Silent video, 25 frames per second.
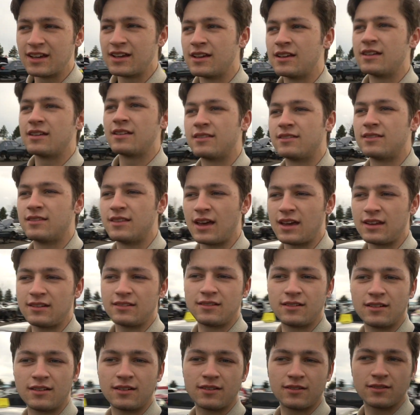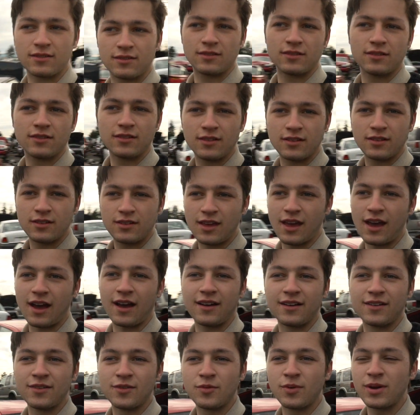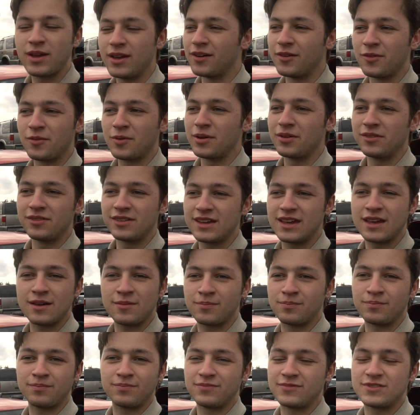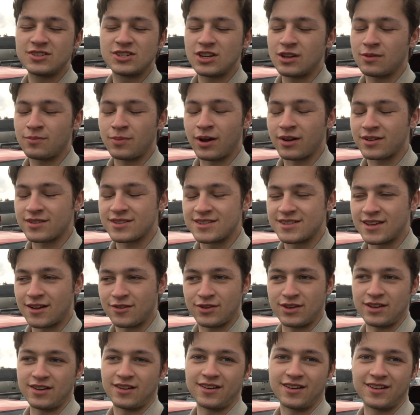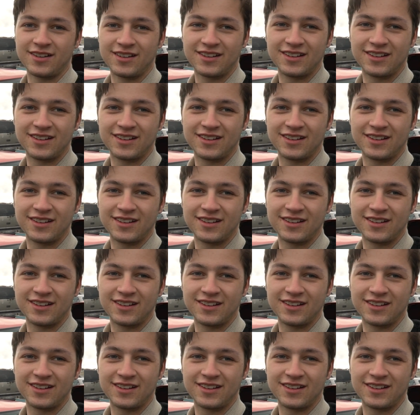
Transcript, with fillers: Yeah, we that, only buy shitty cars. Yeah, we, we only get shit boxes out here.